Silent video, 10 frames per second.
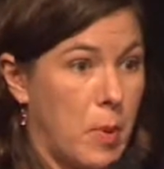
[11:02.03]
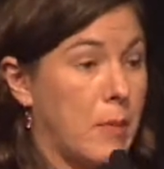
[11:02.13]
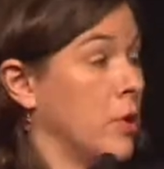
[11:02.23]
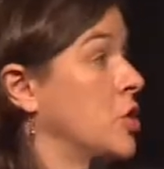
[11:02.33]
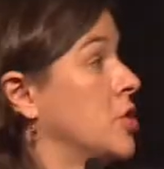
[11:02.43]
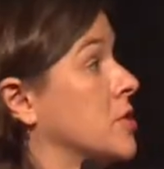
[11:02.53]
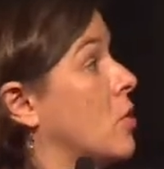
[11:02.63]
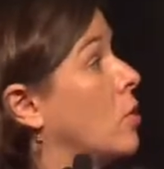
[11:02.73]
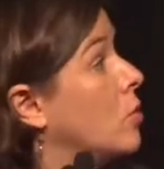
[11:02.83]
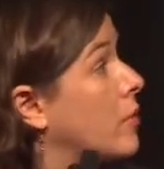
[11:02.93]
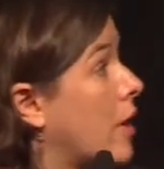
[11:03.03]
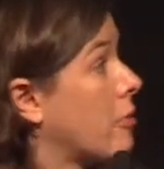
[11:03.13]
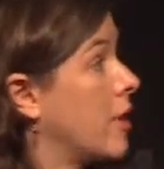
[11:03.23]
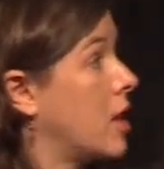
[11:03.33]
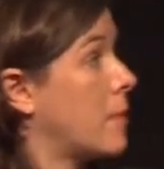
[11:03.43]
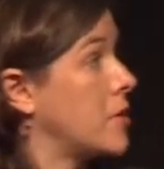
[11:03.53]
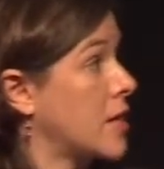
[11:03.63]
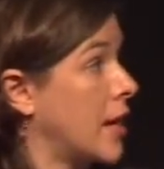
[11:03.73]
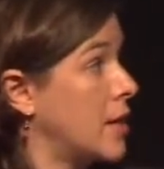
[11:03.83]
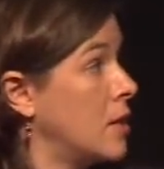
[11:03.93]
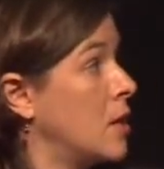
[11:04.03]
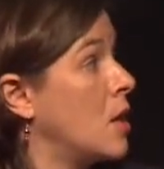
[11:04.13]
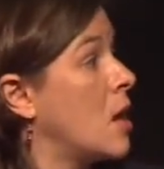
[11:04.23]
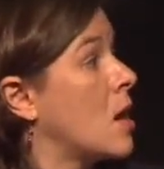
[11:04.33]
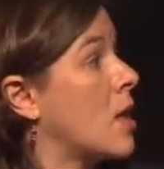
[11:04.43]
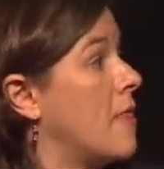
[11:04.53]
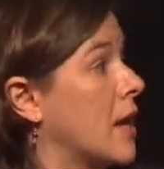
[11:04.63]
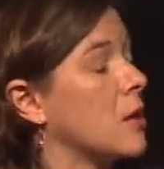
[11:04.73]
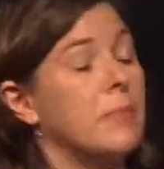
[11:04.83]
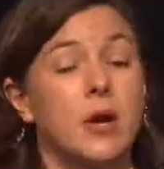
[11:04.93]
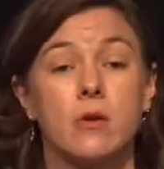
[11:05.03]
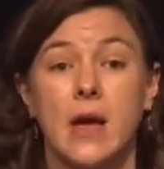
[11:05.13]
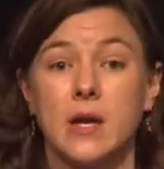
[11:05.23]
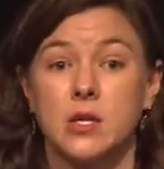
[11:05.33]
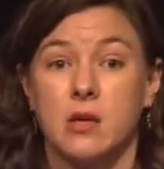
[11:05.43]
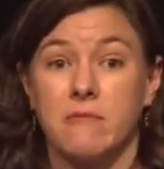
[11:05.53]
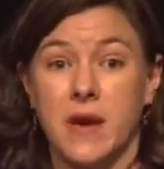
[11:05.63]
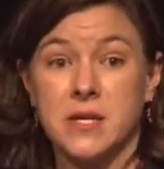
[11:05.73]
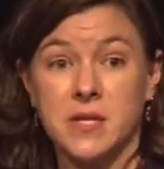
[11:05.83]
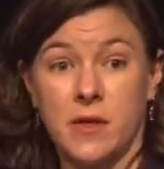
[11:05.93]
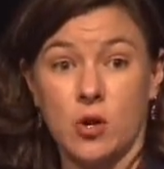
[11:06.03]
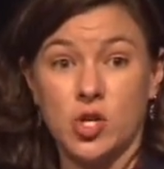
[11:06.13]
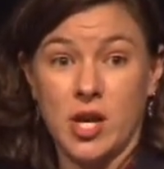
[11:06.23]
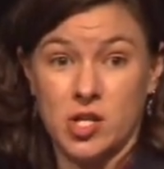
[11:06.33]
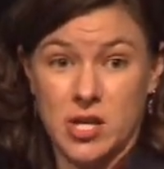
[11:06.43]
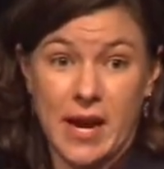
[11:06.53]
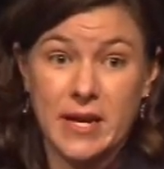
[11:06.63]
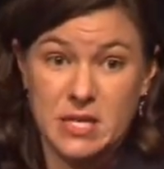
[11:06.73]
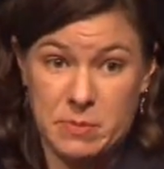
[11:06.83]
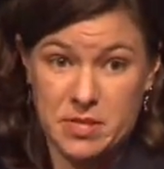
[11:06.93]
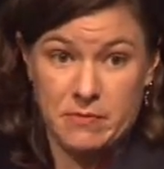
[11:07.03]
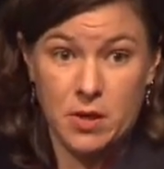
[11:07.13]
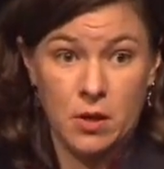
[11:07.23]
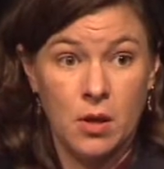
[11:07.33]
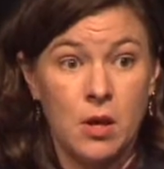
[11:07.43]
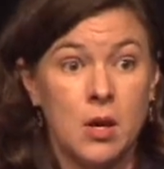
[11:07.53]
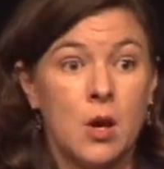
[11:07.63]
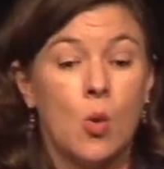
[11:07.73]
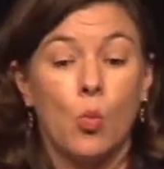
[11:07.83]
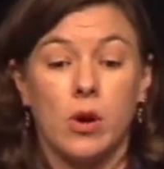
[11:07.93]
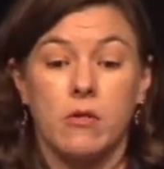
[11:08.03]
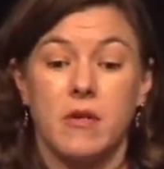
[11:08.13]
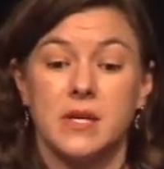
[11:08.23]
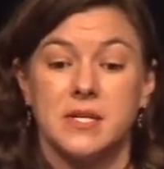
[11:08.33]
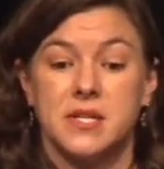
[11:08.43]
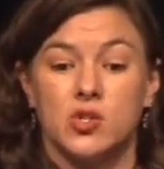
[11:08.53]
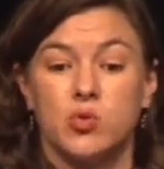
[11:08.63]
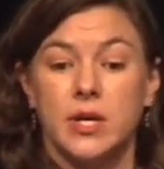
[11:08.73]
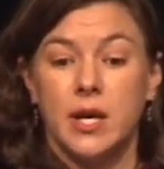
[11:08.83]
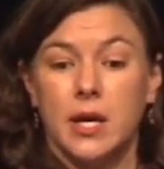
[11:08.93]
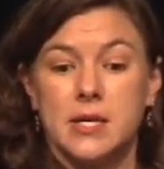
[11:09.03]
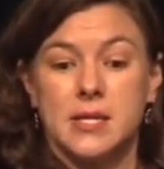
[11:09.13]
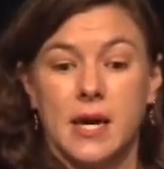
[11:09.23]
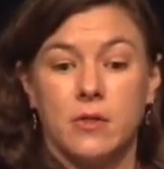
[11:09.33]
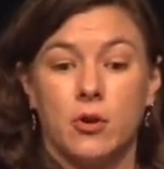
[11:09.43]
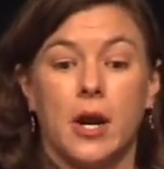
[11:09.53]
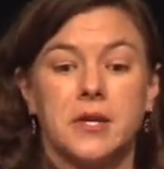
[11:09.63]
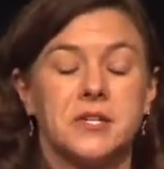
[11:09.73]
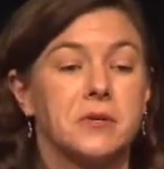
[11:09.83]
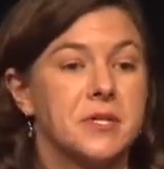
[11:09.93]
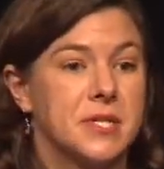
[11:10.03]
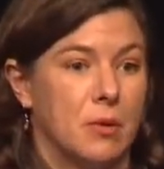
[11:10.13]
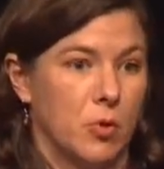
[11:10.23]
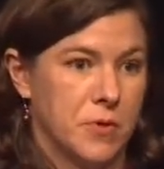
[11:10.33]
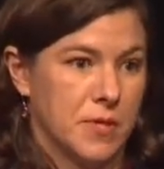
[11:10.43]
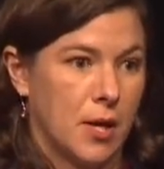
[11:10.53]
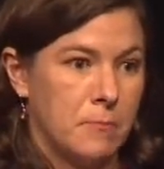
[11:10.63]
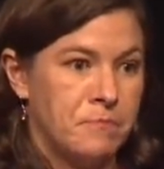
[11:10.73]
population as a whole without thinking about diet, and then compare that to the effects that are diet-specific, one of the things that's intriguing is that they're not necessarily the same loci.